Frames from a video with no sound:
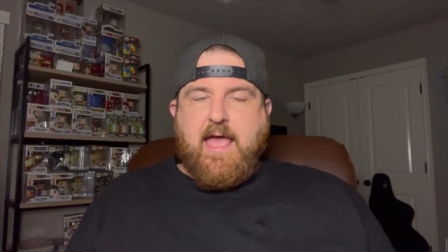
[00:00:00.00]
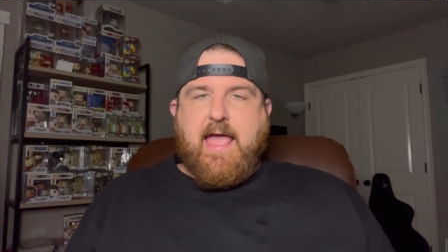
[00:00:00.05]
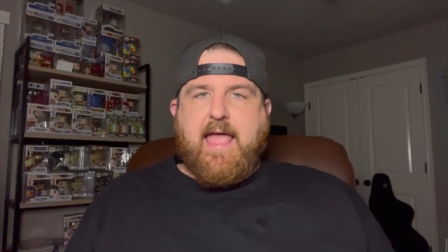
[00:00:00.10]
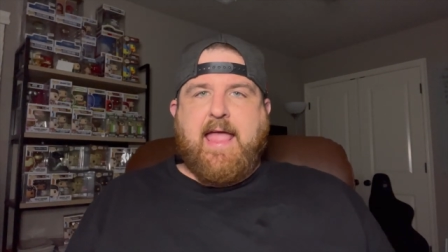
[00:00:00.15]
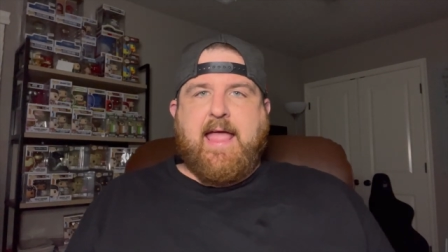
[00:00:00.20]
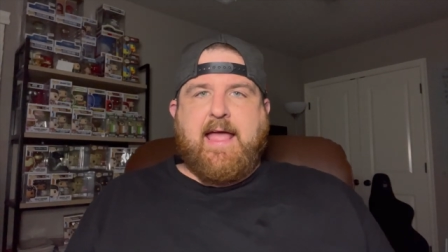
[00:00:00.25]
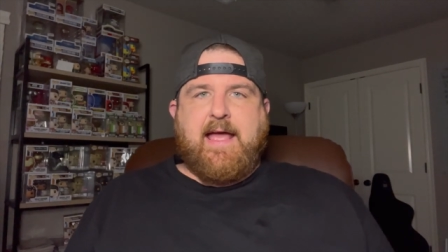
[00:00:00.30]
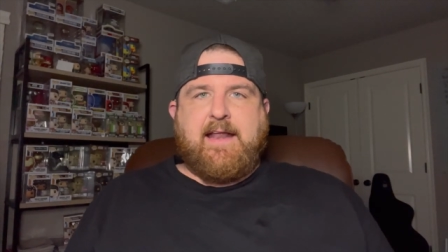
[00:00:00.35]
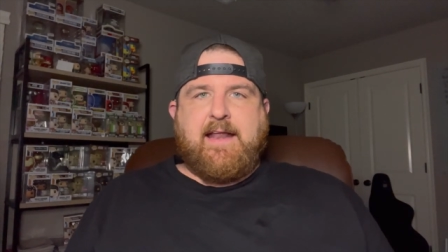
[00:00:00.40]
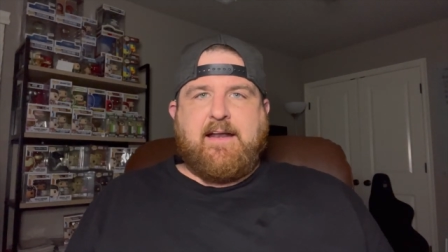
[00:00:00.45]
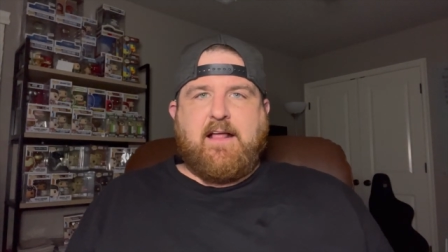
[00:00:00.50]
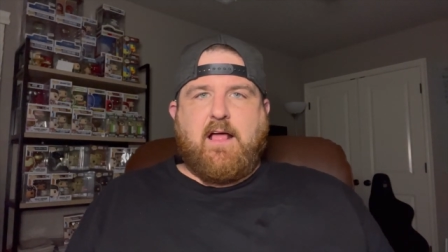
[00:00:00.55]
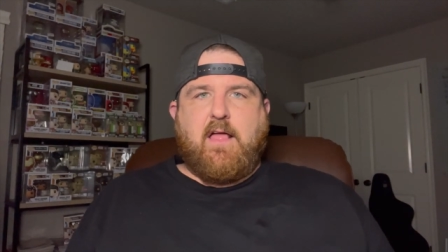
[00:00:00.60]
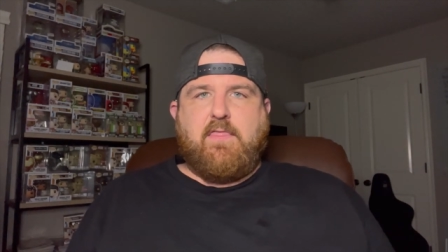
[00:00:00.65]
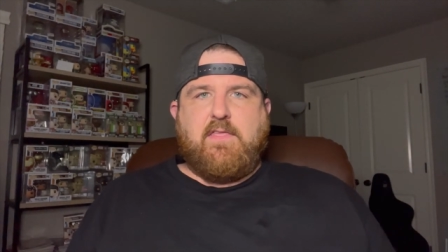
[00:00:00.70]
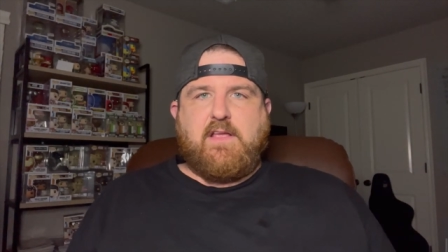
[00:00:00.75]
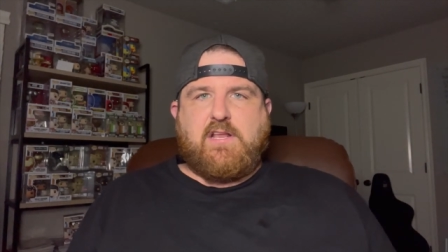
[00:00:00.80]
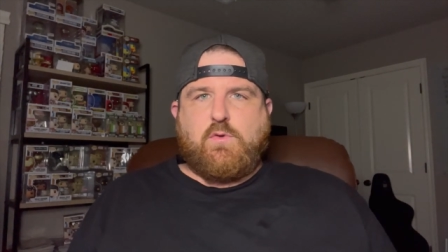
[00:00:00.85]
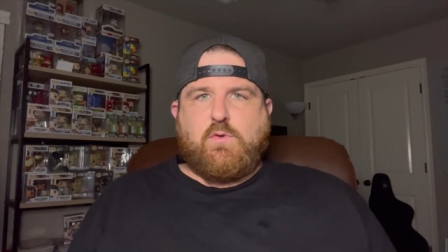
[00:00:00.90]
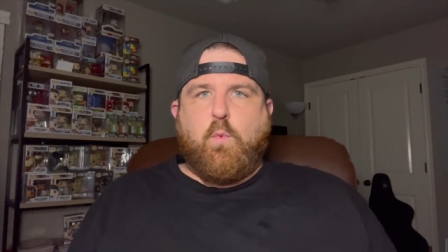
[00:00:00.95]
And
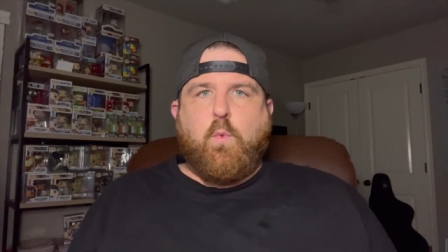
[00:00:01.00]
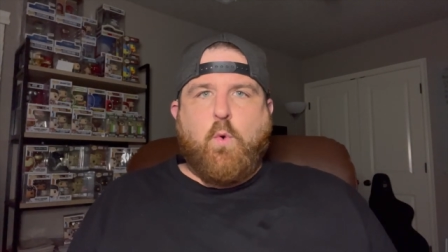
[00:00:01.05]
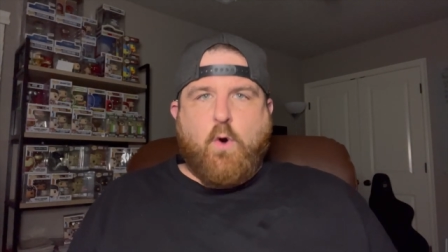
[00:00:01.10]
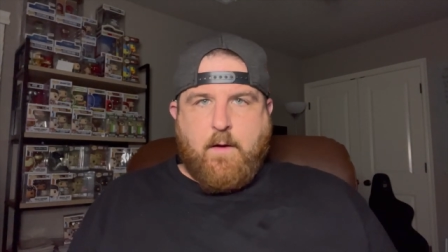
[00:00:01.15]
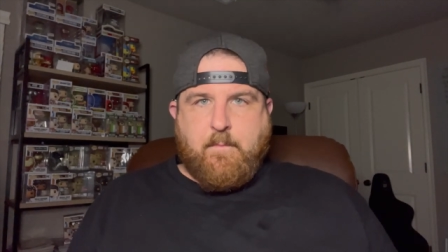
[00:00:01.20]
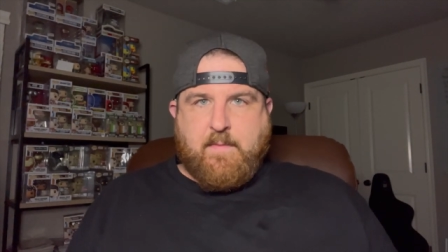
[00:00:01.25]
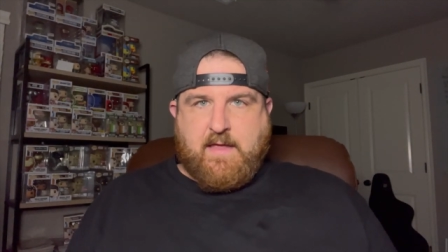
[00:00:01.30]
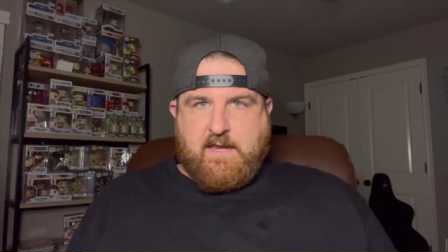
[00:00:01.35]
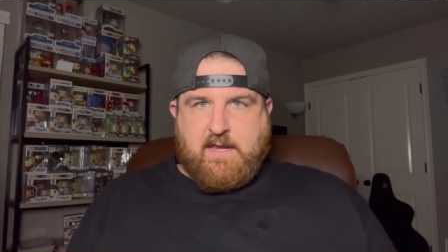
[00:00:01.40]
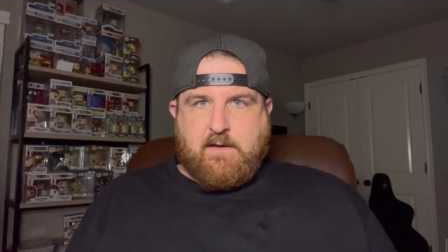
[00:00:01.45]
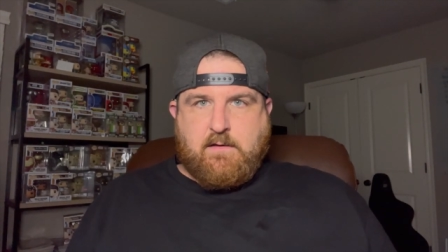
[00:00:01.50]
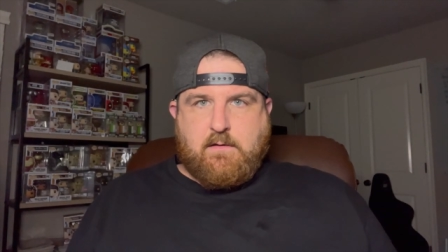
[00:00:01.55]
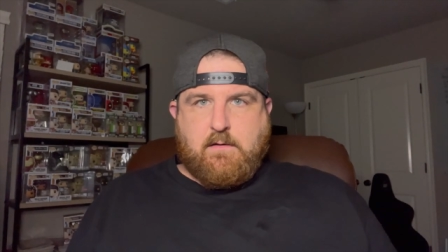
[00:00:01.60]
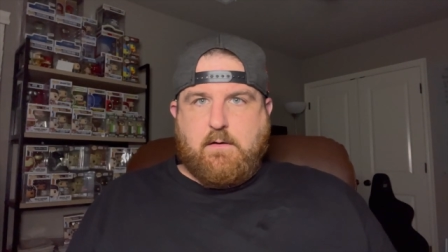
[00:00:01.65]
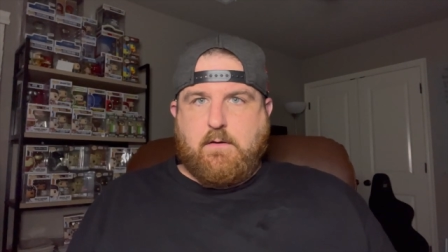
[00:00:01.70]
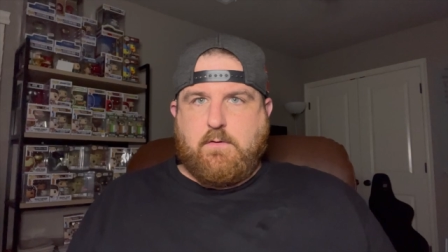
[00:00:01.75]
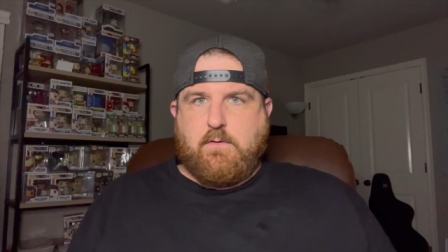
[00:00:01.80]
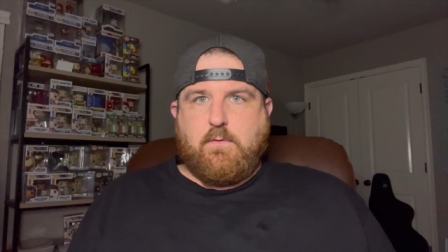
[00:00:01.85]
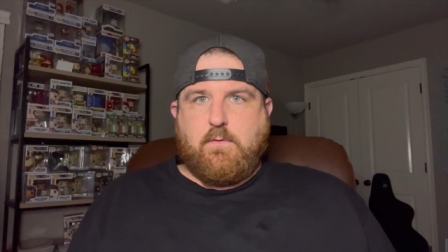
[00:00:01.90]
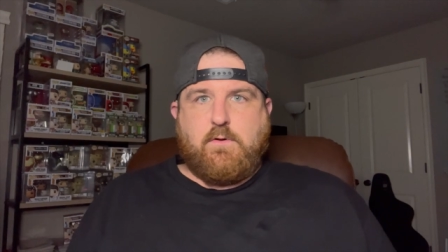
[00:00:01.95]
this woman,
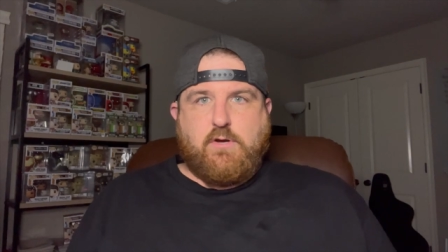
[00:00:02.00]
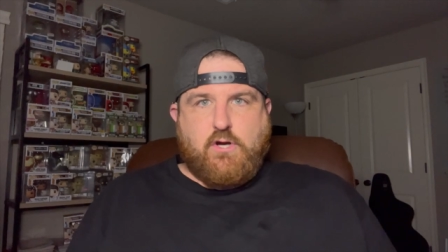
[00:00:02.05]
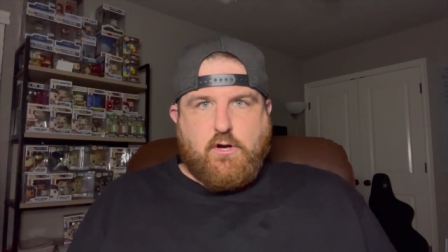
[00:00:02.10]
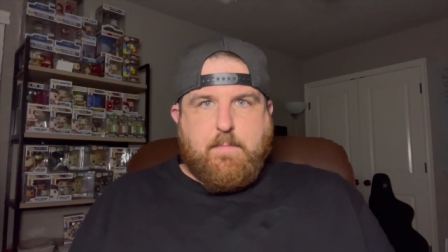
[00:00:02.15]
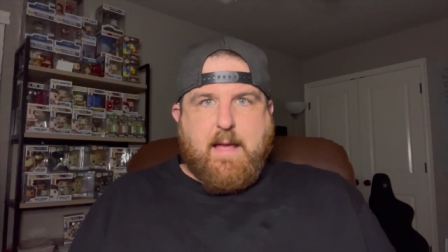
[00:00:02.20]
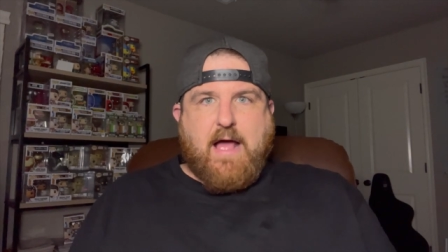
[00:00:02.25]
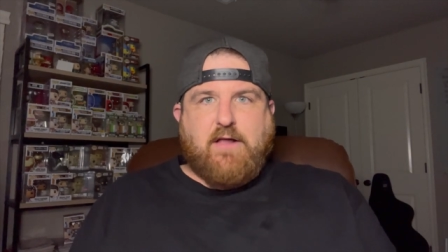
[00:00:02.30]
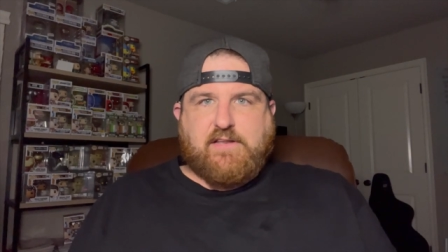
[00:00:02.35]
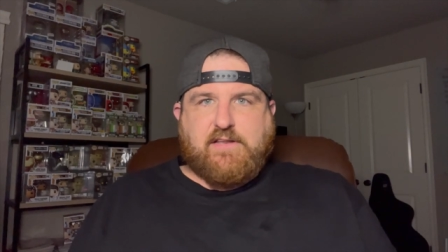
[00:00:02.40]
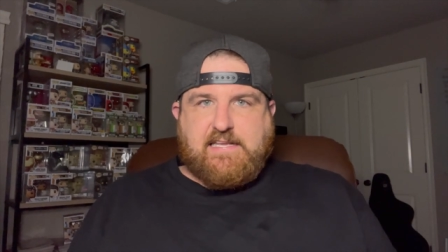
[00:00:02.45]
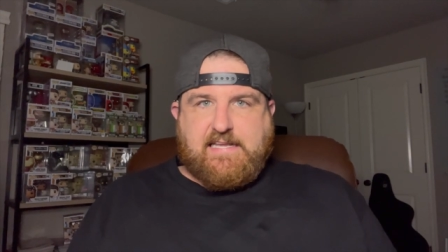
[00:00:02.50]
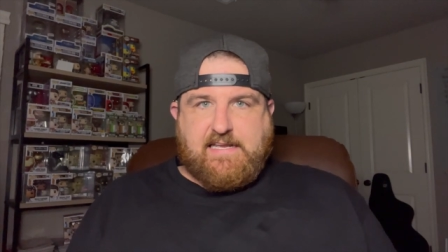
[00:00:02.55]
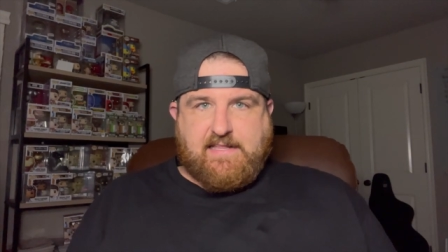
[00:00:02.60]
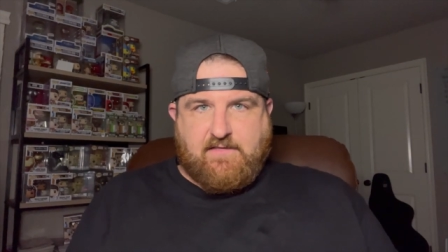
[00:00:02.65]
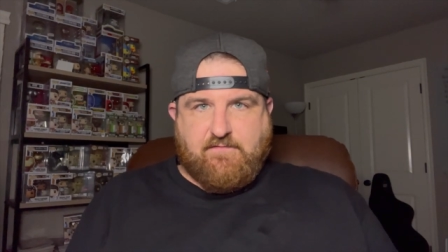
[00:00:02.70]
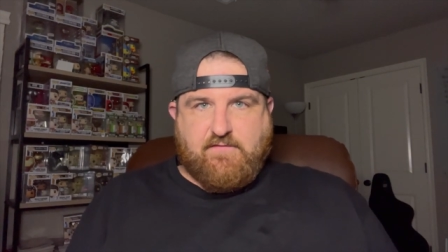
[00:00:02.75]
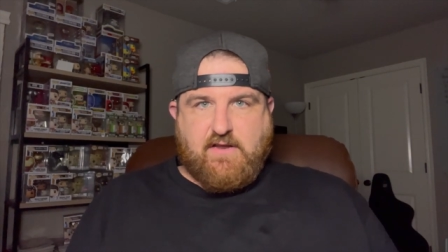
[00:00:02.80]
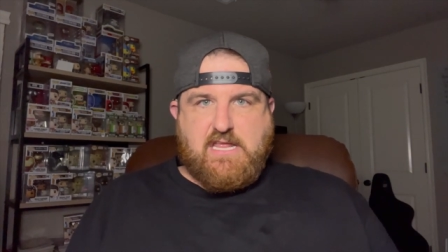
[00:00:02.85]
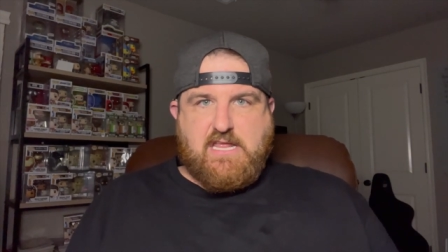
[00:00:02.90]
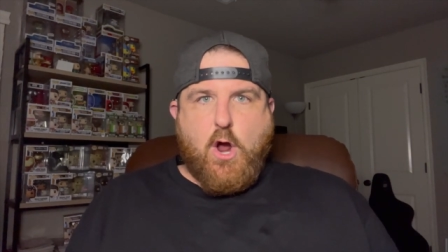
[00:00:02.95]
who you're about to see in
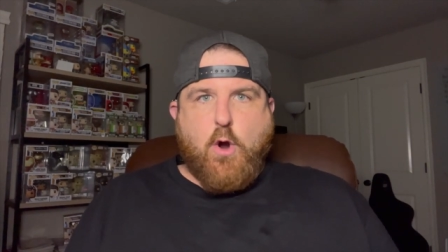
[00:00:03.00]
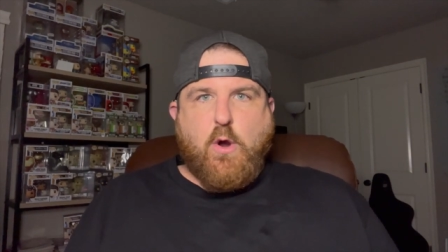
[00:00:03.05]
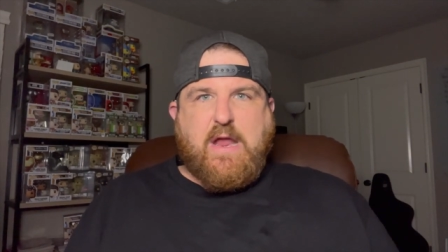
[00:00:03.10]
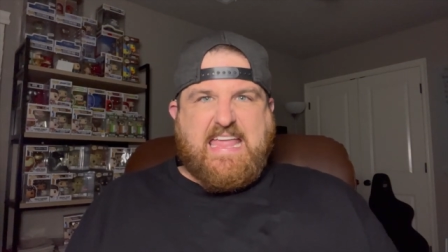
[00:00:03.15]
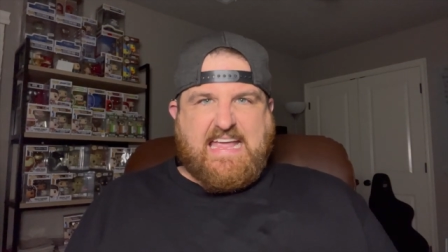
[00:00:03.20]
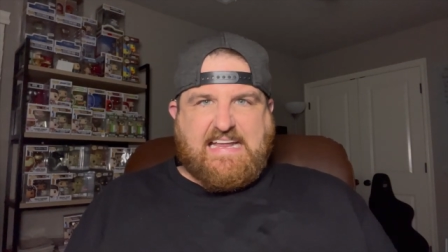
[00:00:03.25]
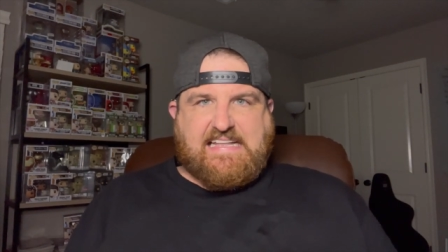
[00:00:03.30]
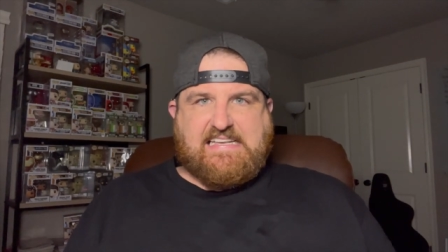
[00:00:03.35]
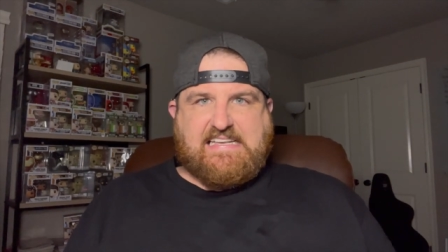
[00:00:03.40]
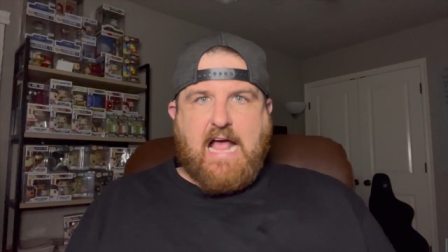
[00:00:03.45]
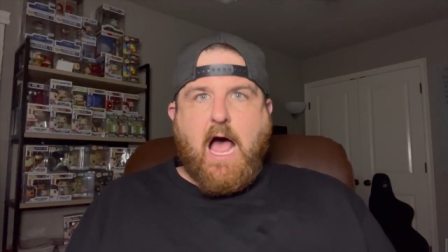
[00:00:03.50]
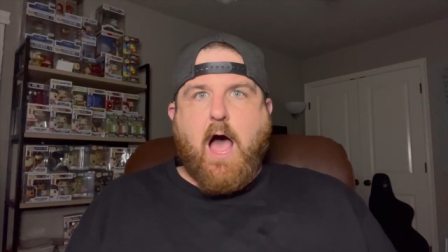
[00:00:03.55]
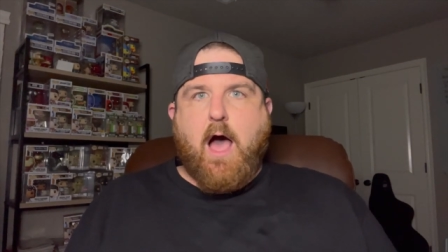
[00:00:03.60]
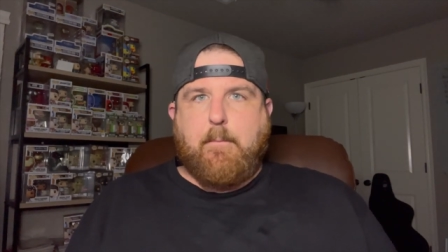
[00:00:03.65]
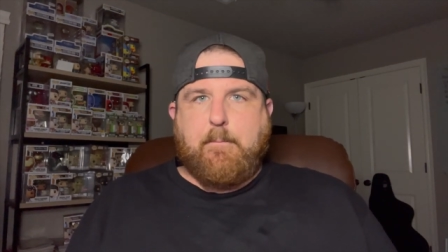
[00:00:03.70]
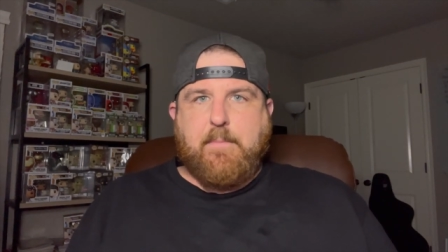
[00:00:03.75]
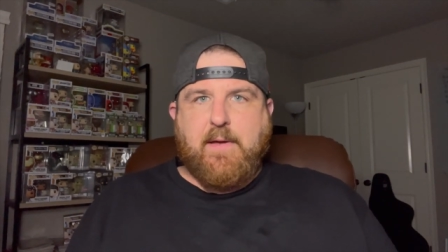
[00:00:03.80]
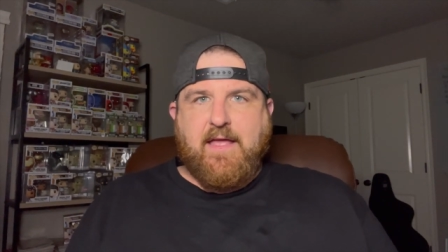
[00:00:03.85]
the video, gets up